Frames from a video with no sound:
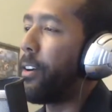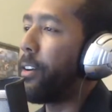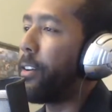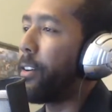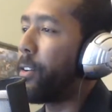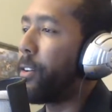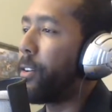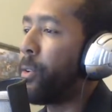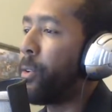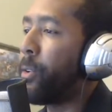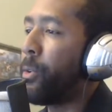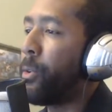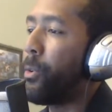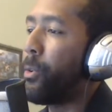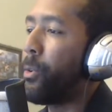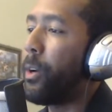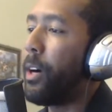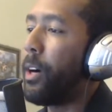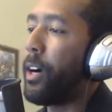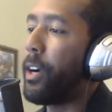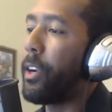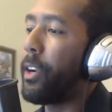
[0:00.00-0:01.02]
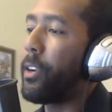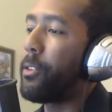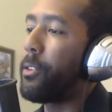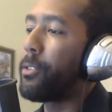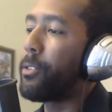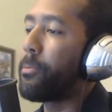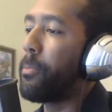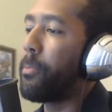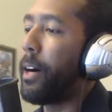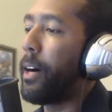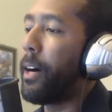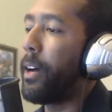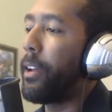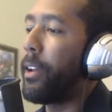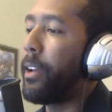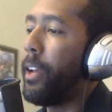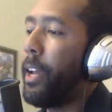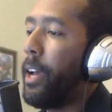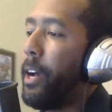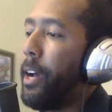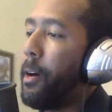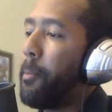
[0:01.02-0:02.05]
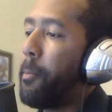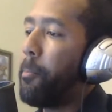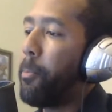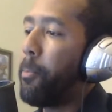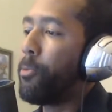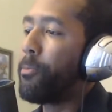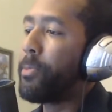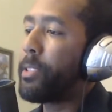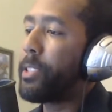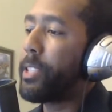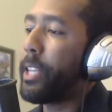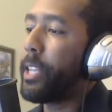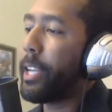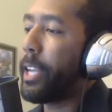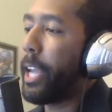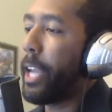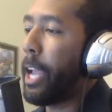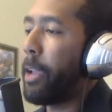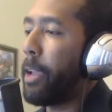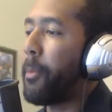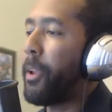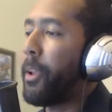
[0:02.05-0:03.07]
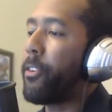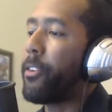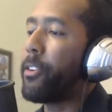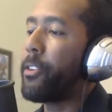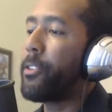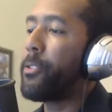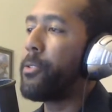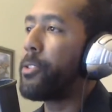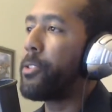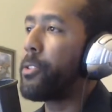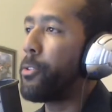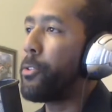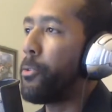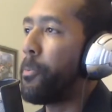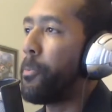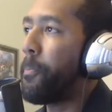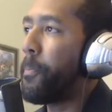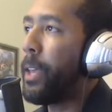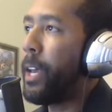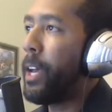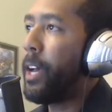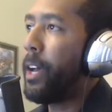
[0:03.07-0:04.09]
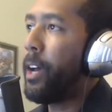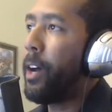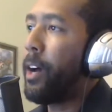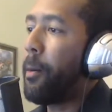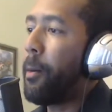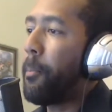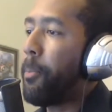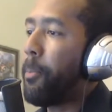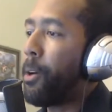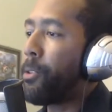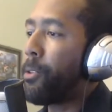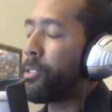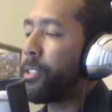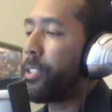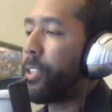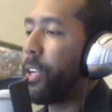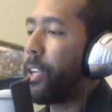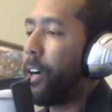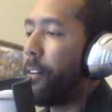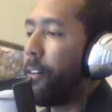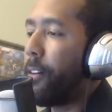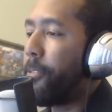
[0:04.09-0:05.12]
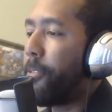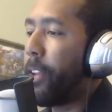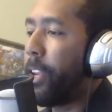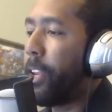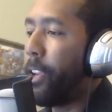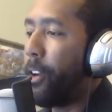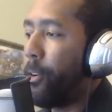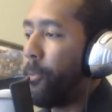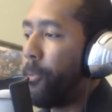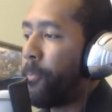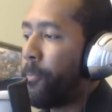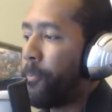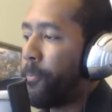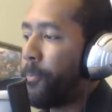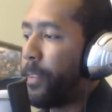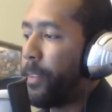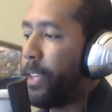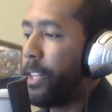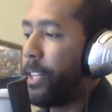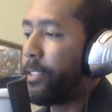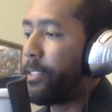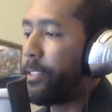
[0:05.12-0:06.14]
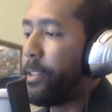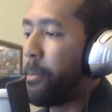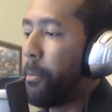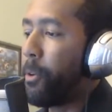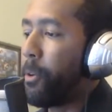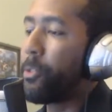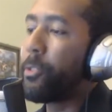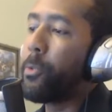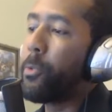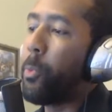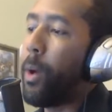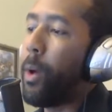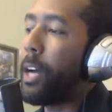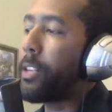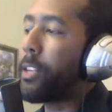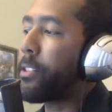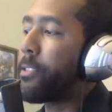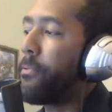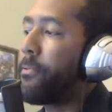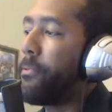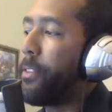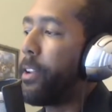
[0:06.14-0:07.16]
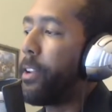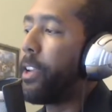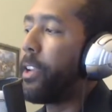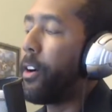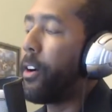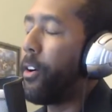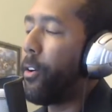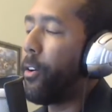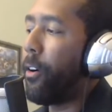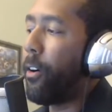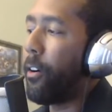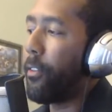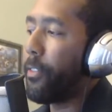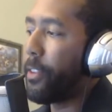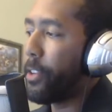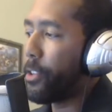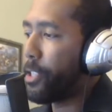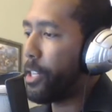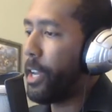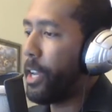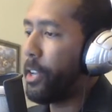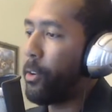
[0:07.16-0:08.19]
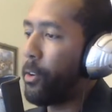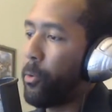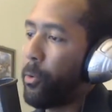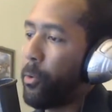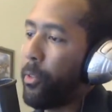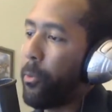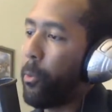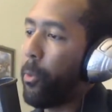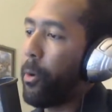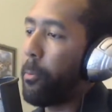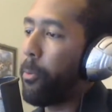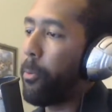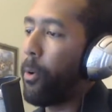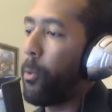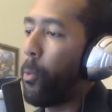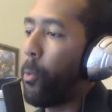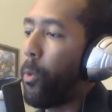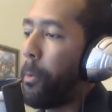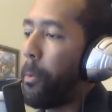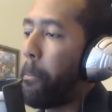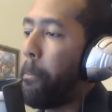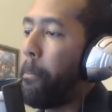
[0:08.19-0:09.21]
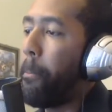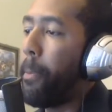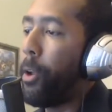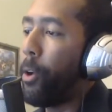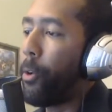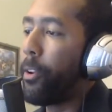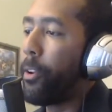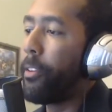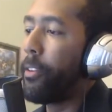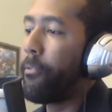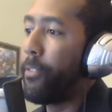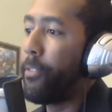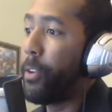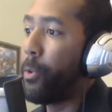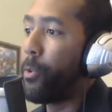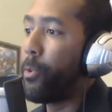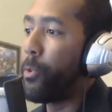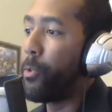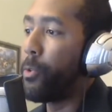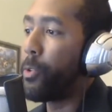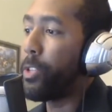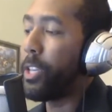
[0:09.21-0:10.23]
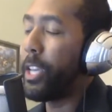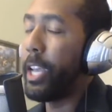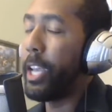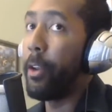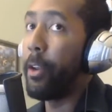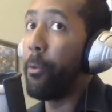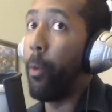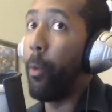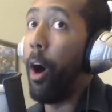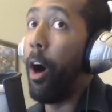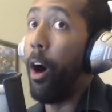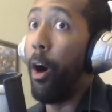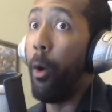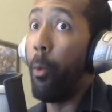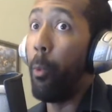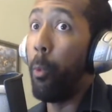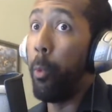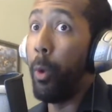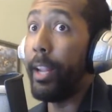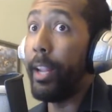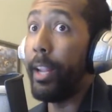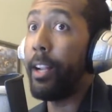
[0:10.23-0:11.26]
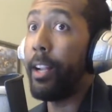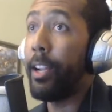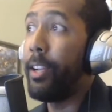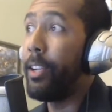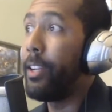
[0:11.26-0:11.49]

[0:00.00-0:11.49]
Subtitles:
who goes by Boomstick Gaming on YouTube posted a video. It is the most watched video on their channel with 1.1 million views in a week.